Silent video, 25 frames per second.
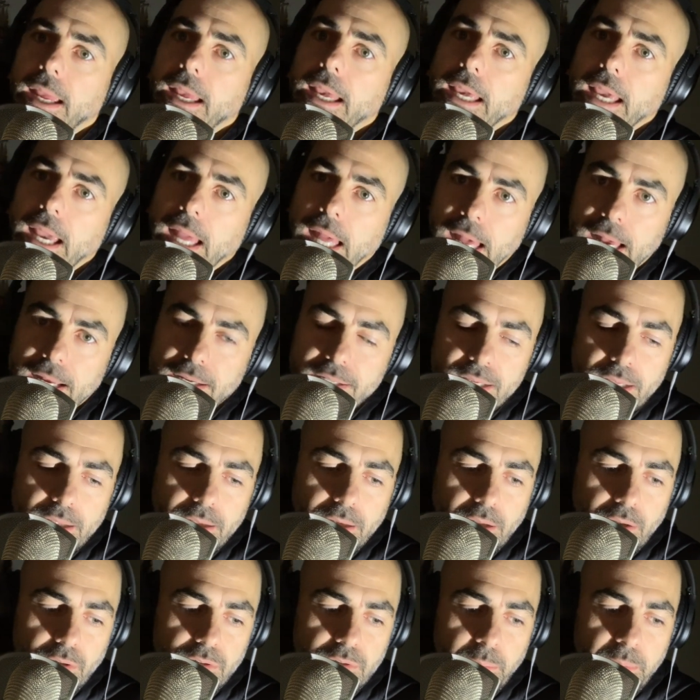gosh,
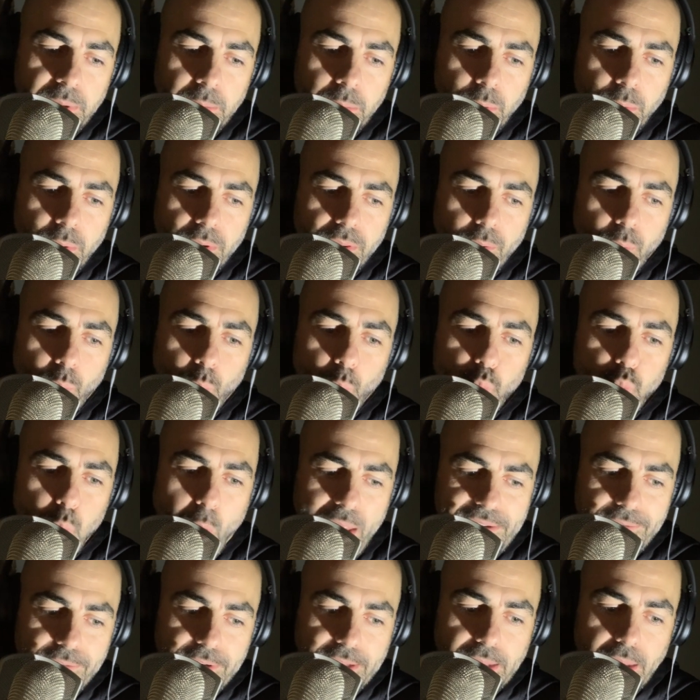look at those people with the
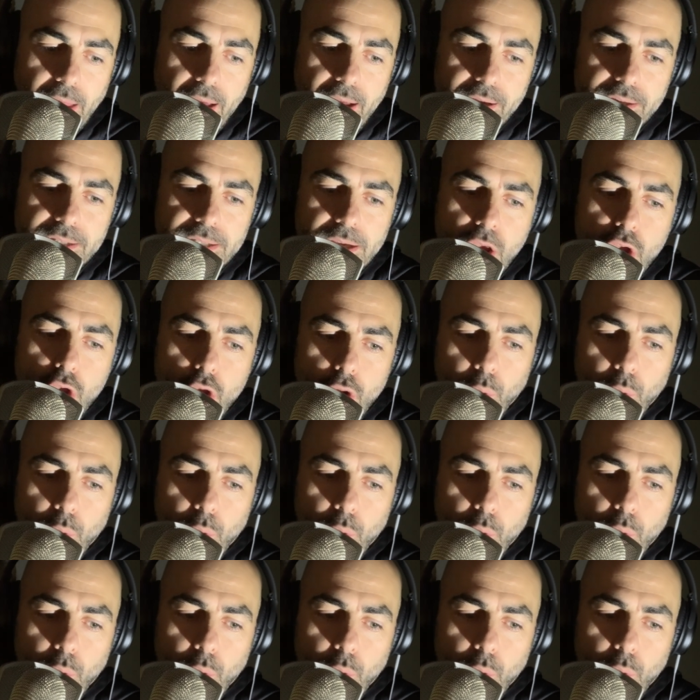wavy locks.